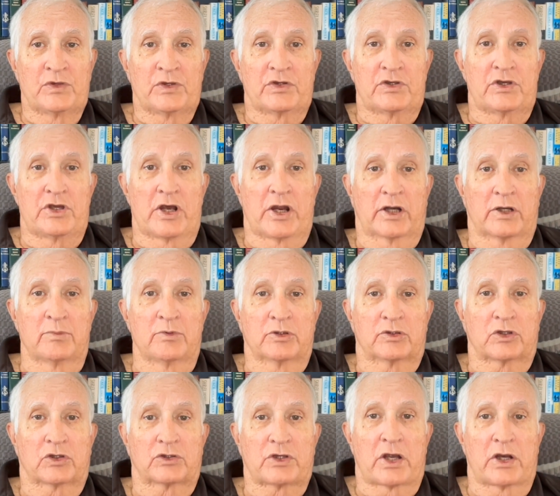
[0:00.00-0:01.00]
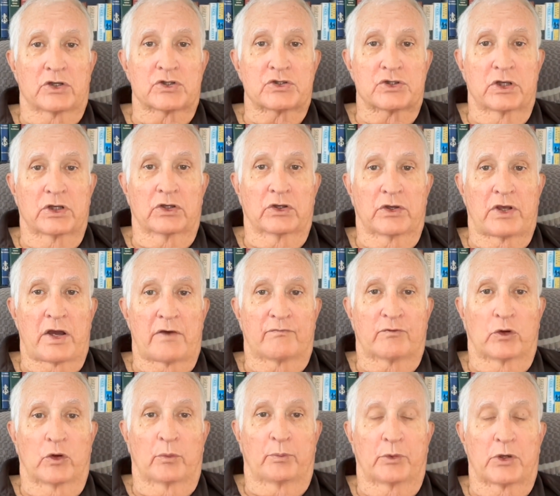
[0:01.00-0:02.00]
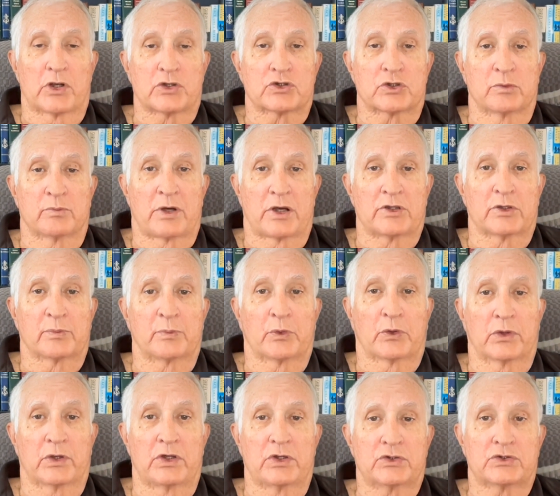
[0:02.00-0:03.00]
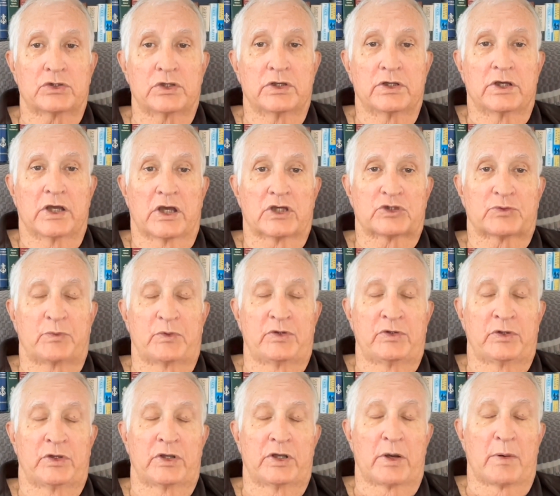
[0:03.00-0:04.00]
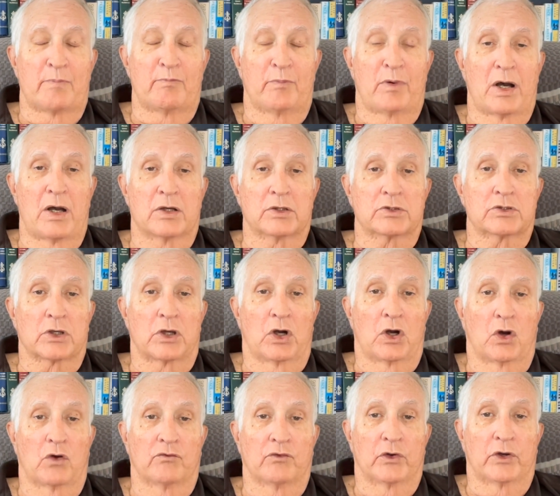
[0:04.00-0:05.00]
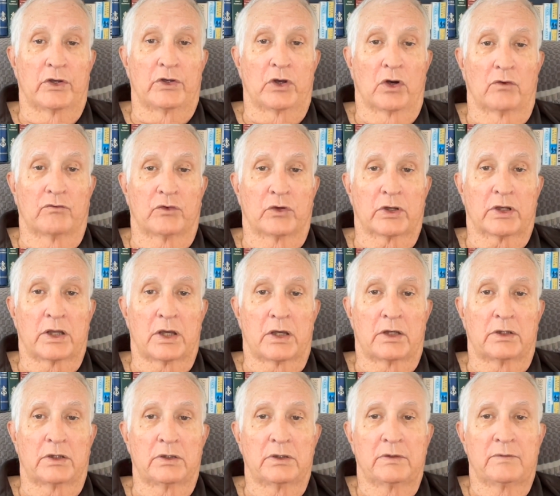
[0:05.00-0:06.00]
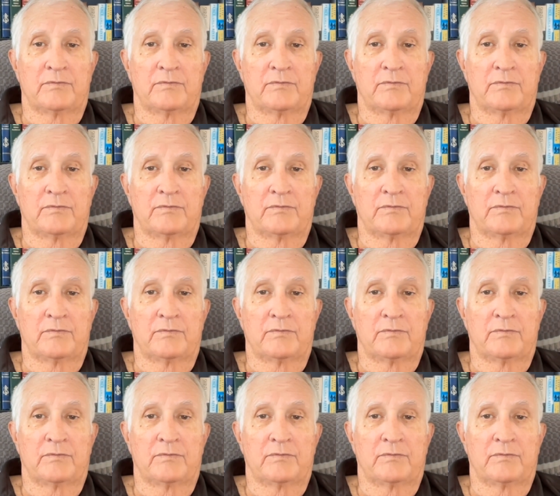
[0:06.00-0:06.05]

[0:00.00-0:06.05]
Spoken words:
The argument that they are singled out for oppression by the police has been debunked over and over again.